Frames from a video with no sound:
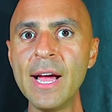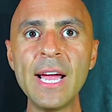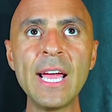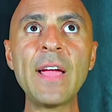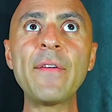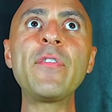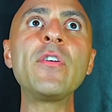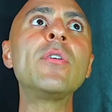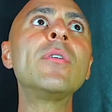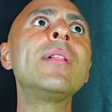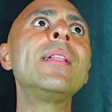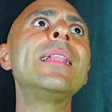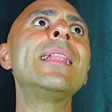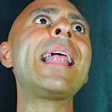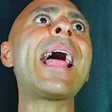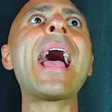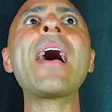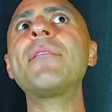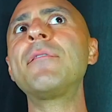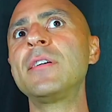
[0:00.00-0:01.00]
If you
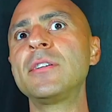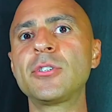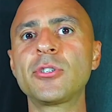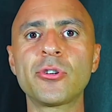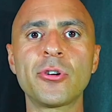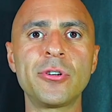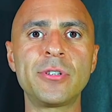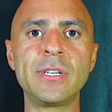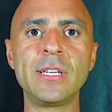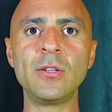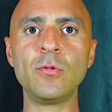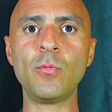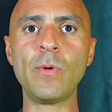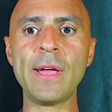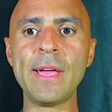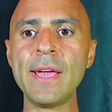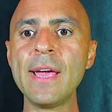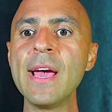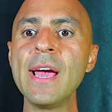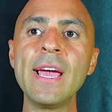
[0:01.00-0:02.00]
laugh a certain
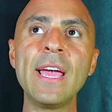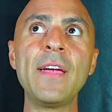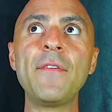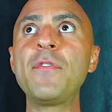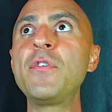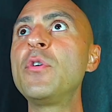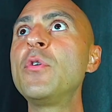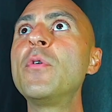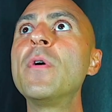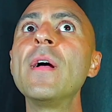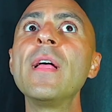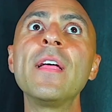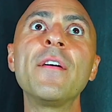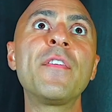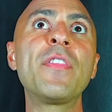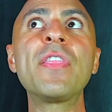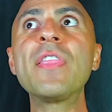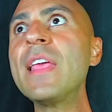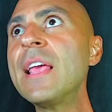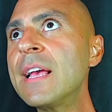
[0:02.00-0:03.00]
way, if you
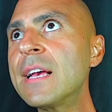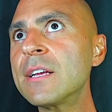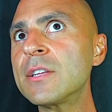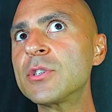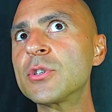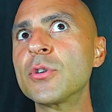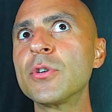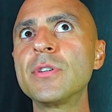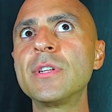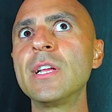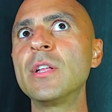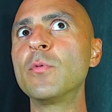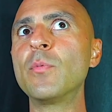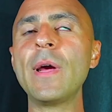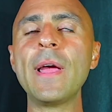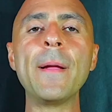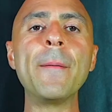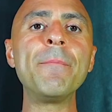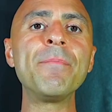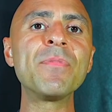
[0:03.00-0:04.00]
think a certain
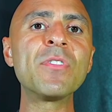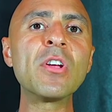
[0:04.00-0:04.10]
way,